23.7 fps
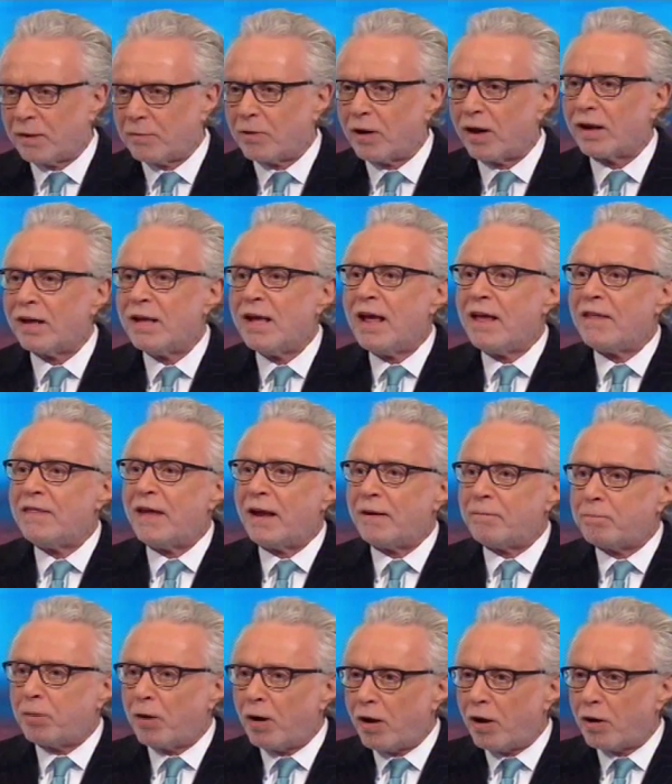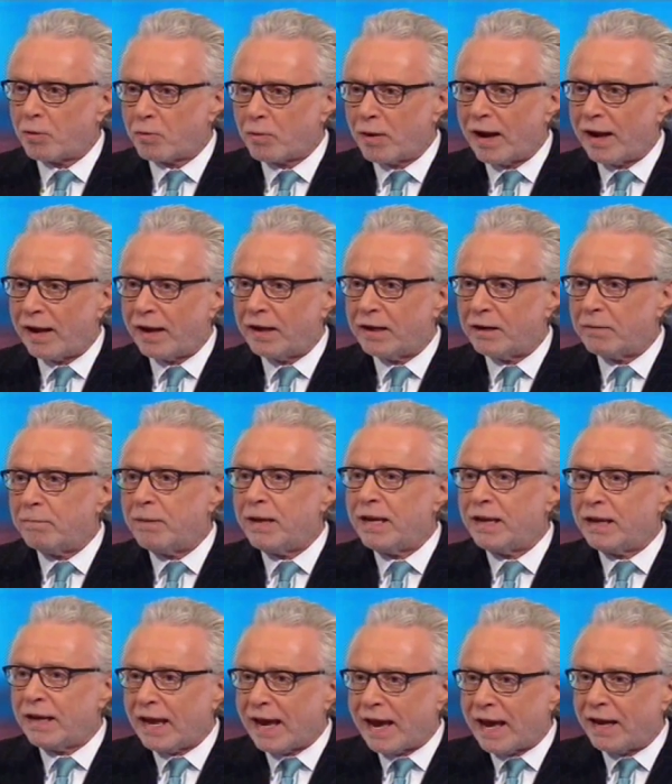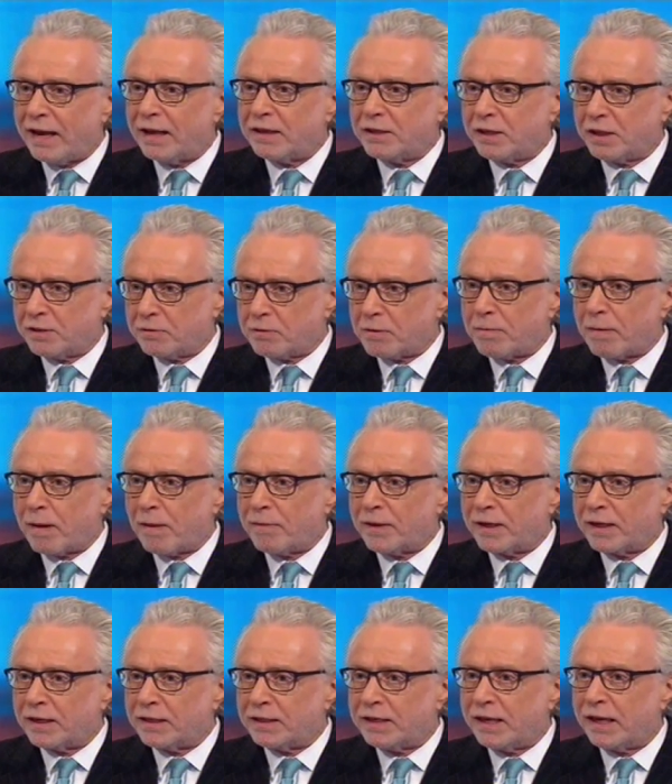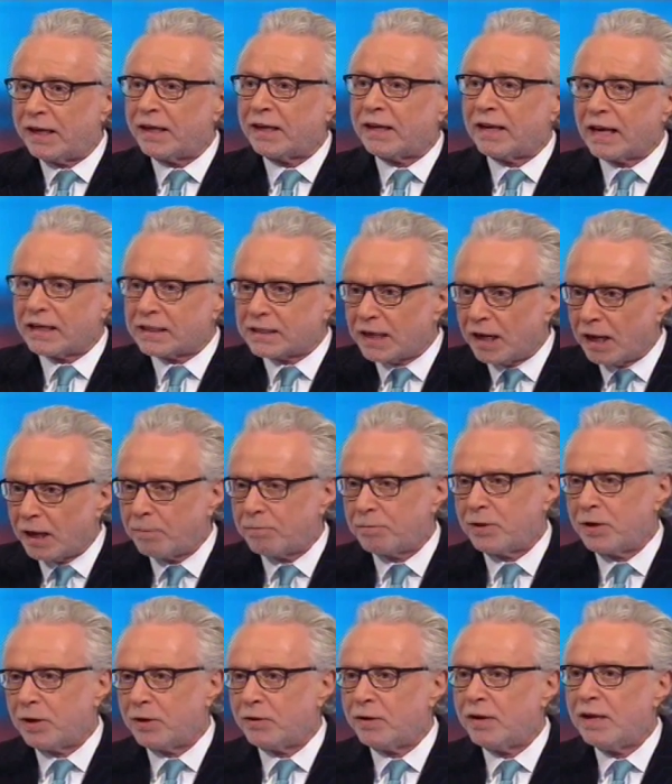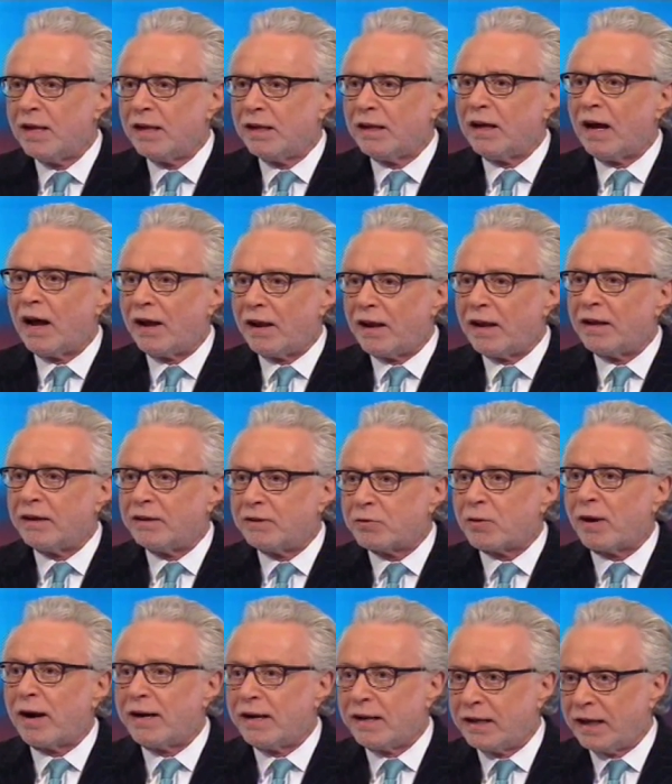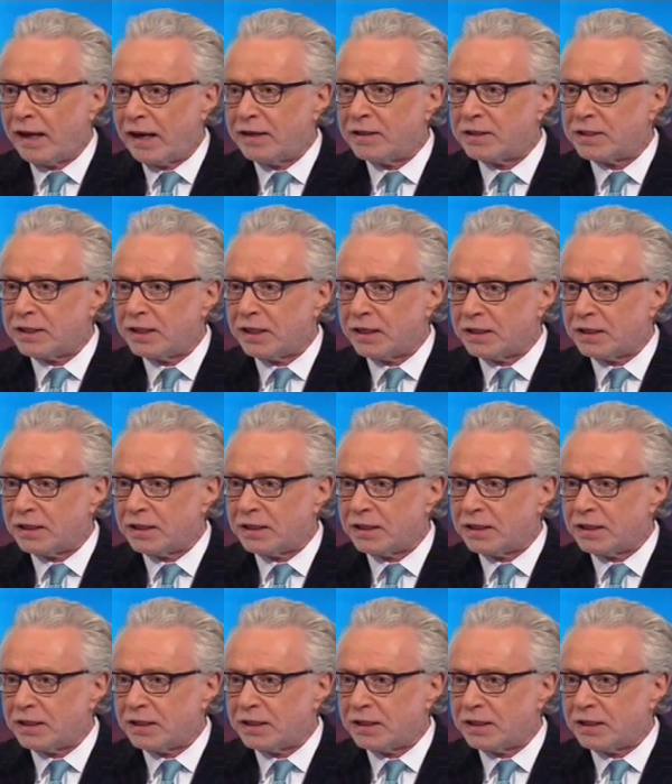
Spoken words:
me if I'm wrong, that Paul Ryan being added to the Republican ticket has helped you in trying to gain